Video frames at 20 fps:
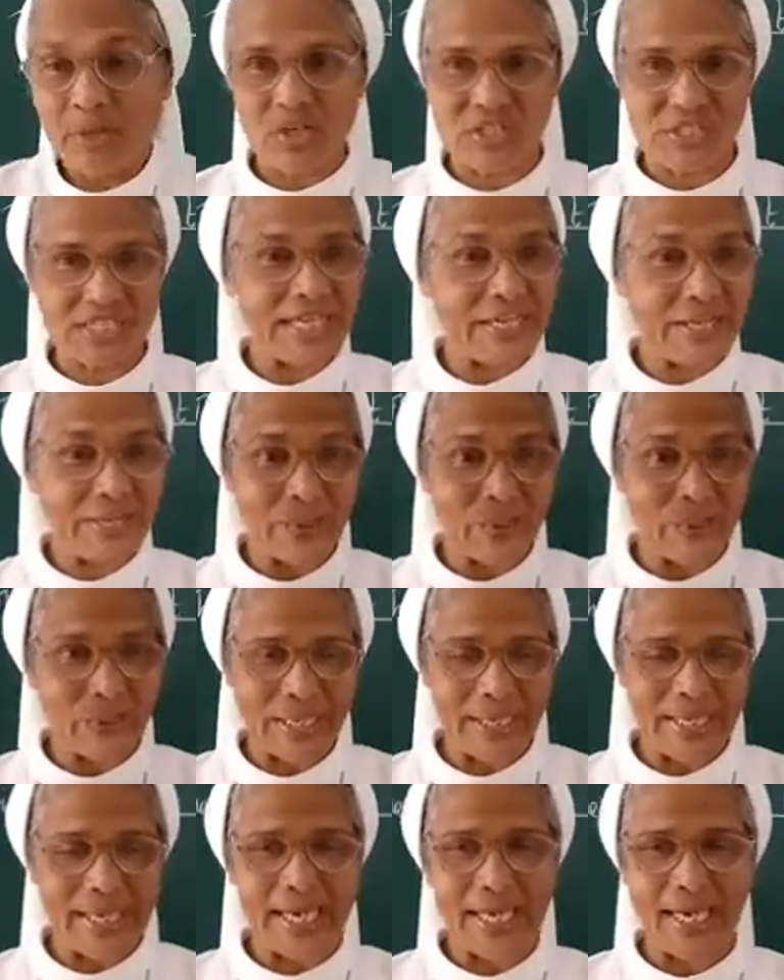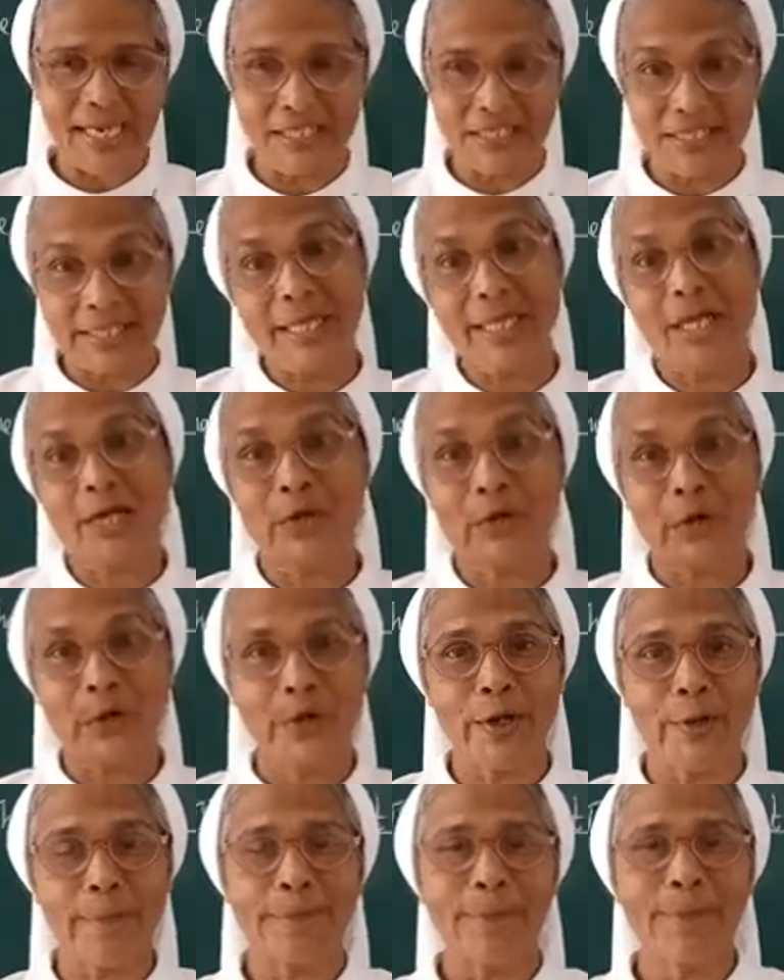because I did not realize they are
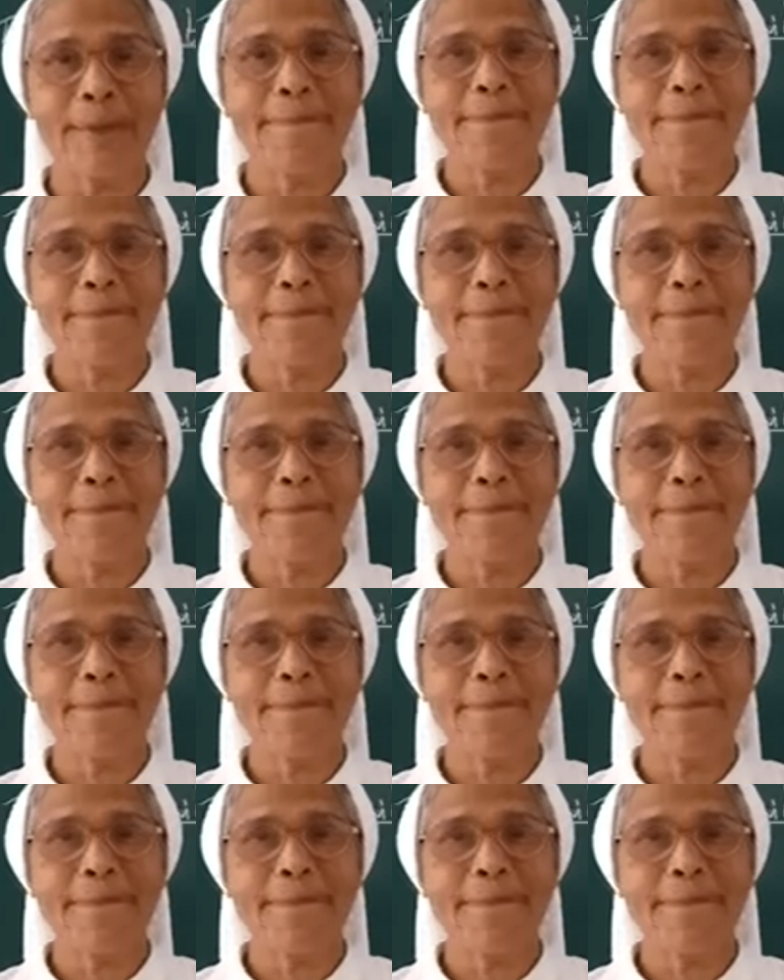grown up.